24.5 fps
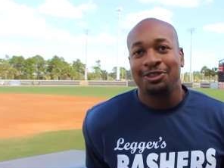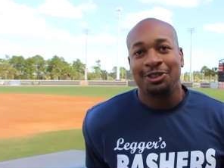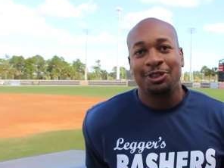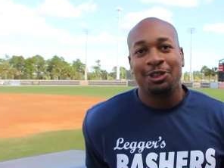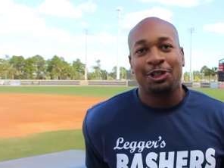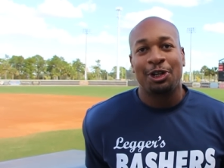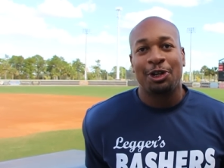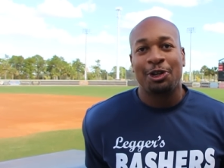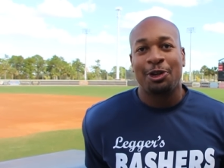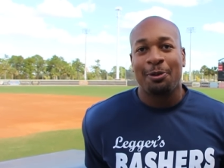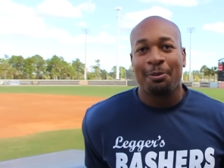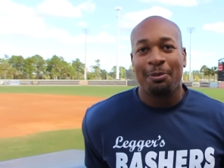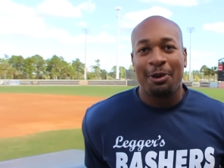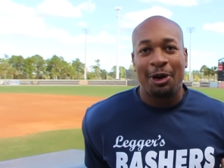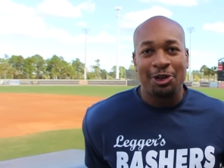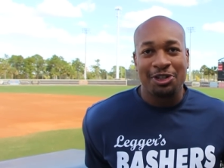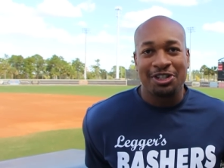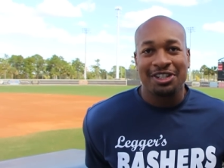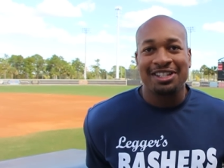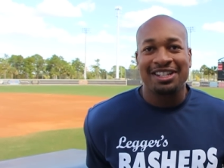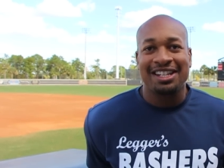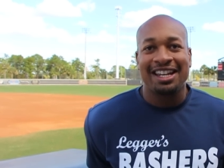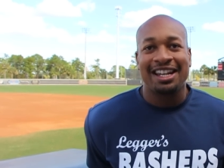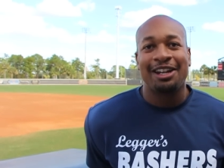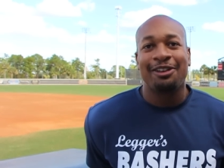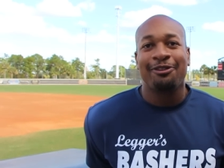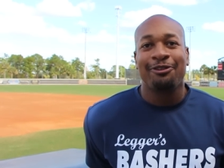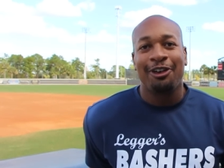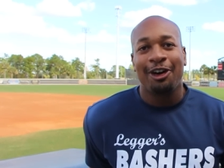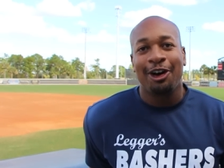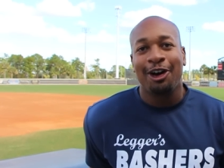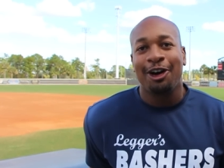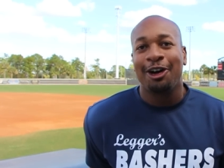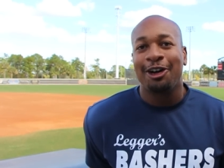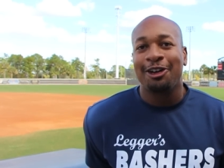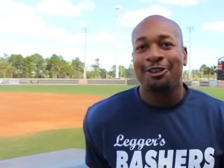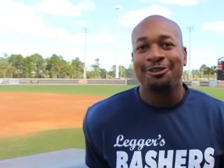You know, your emotions get
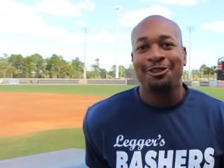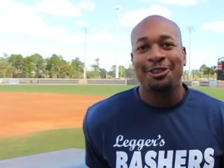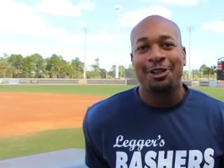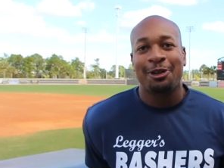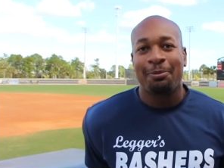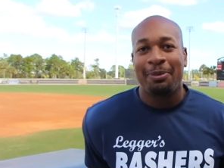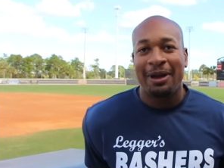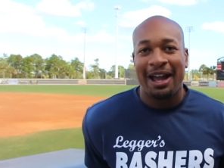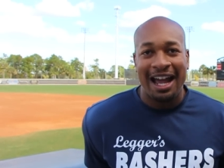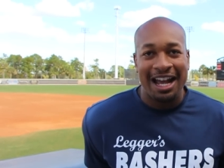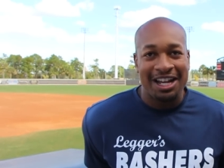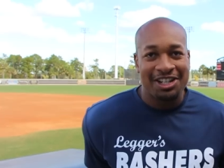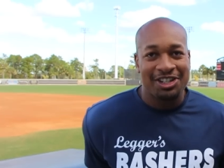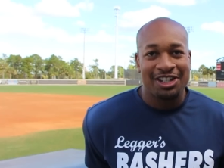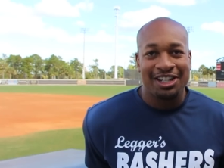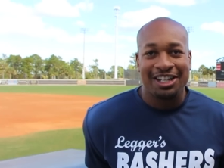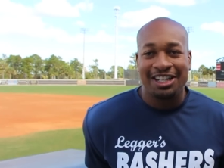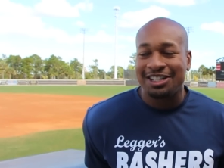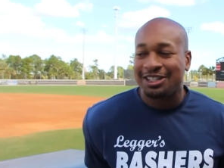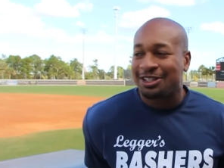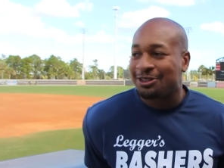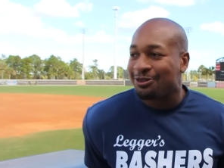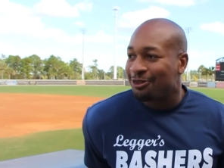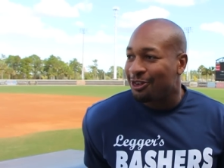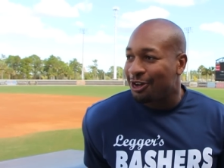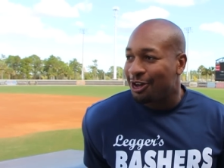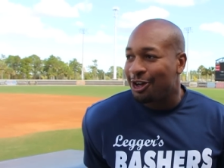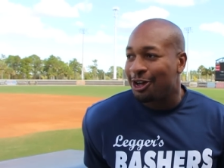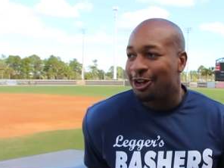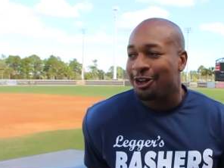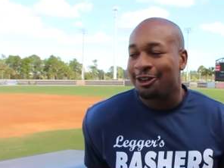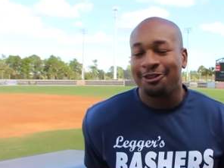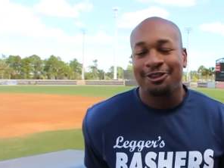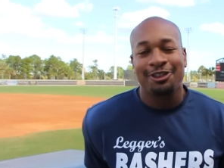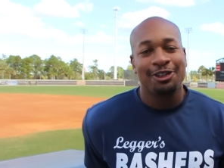involved, your passion gets involved.